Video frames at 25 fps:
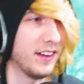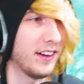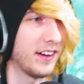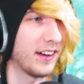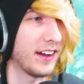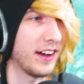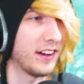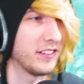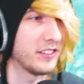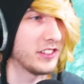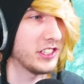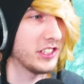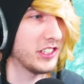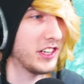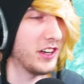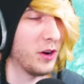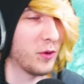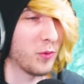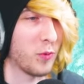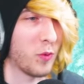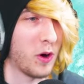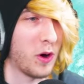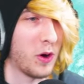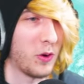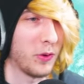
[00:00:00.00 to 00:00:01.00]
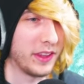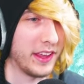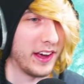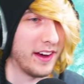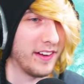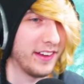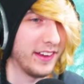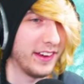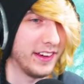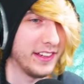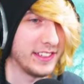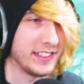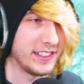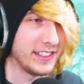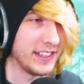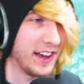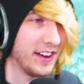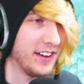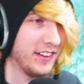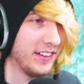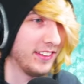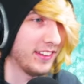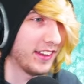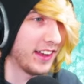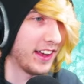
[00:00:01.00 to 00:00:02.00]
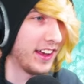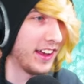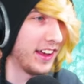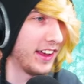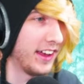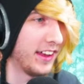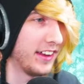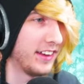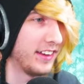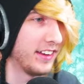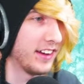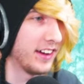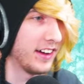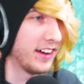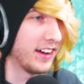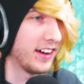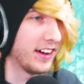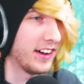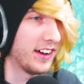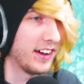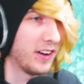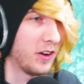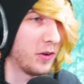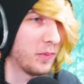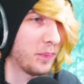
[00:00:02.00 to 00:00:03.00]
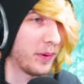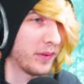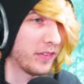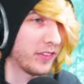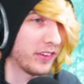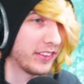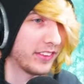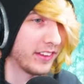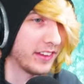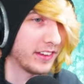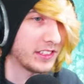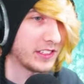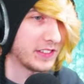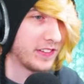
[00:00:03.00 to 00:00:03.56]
All right, I'm just gonna roll without any sound and uh, hope everything's